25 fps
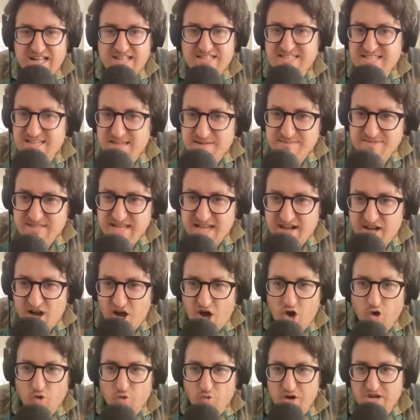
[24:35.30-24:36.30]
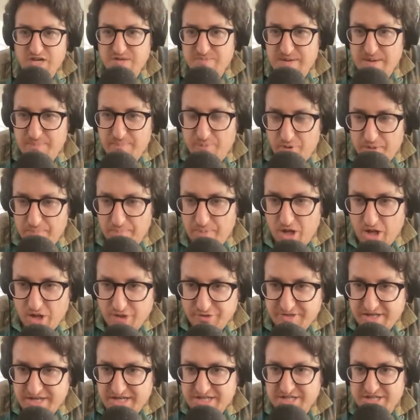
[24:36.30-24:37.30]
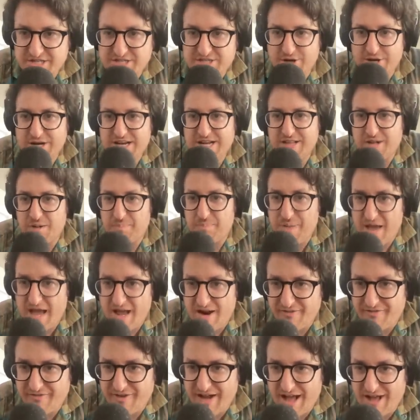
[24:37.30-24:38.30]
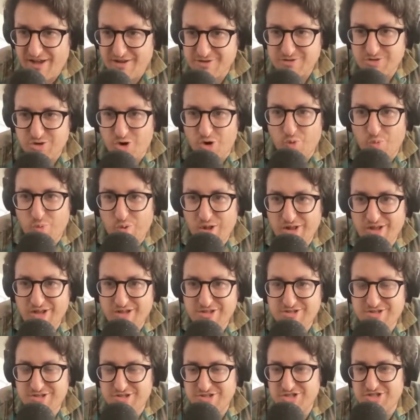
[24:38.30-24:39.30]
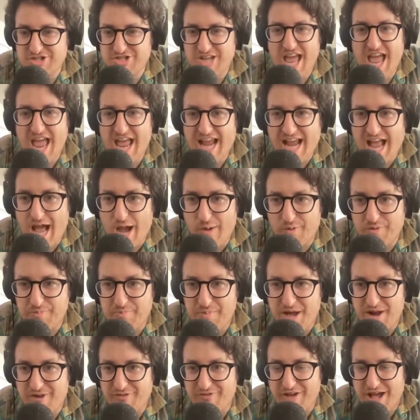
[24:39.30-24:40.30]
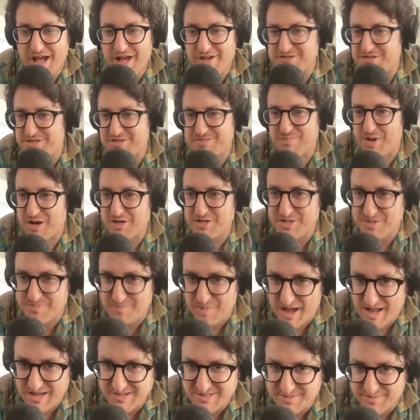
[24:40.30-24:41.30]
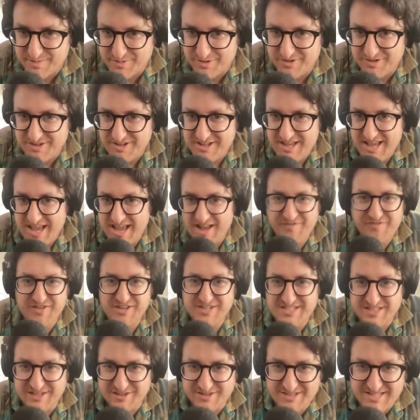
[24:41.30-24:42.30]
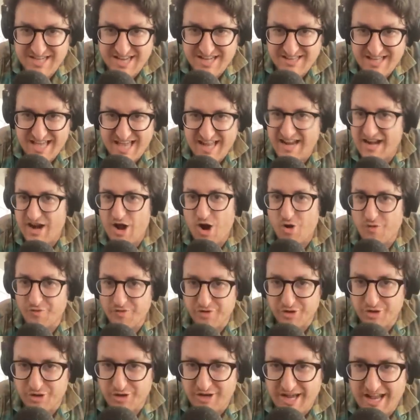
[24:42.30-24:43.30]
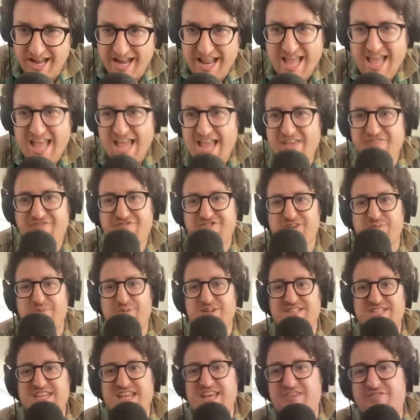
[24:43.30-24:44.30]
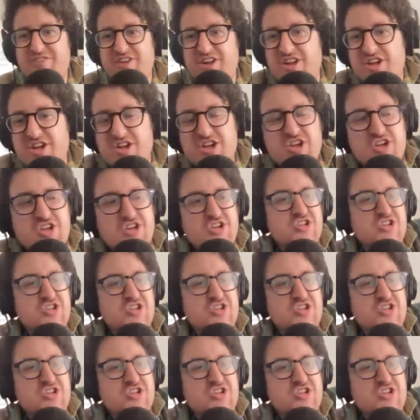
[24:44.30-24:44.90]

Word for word: it seems like all rich people and politicians are either pedophiles or willing to just hang out with pedophiles as much as possible and facilitate that and overlook it. If someone's even